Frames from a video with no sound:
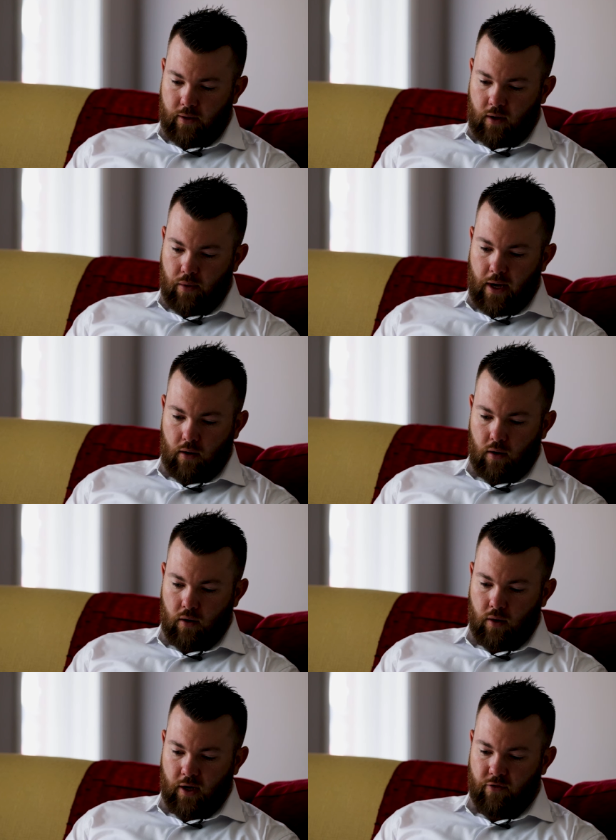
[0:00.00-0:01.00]
I think back on
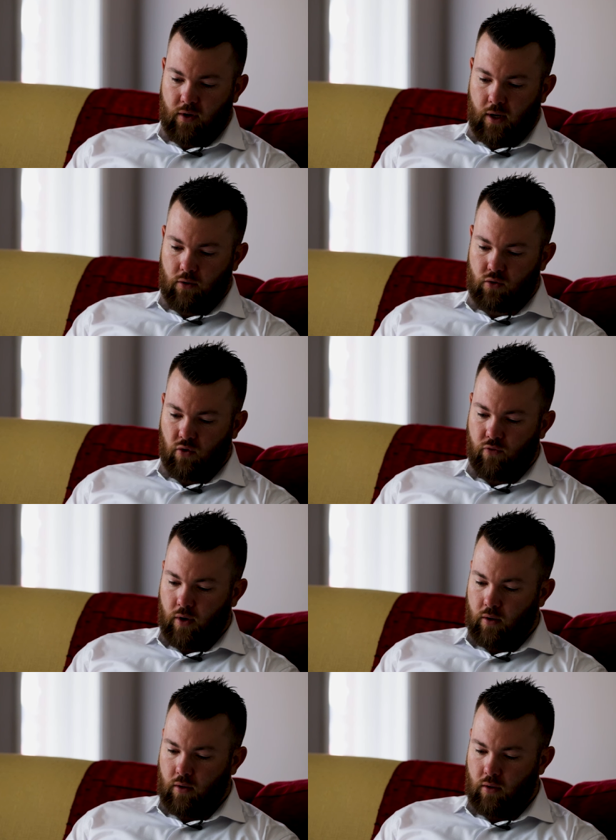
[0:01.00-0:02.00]
our life together so
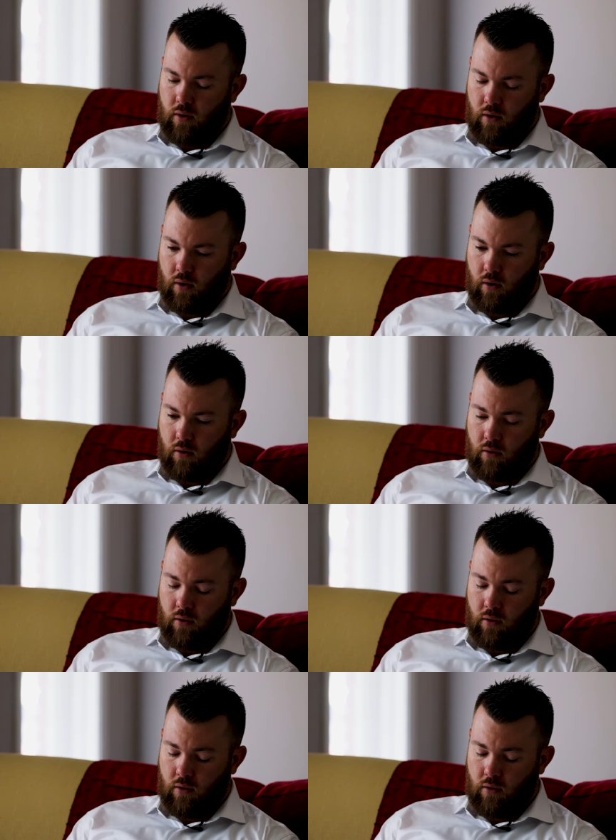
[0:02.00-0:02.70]
far, all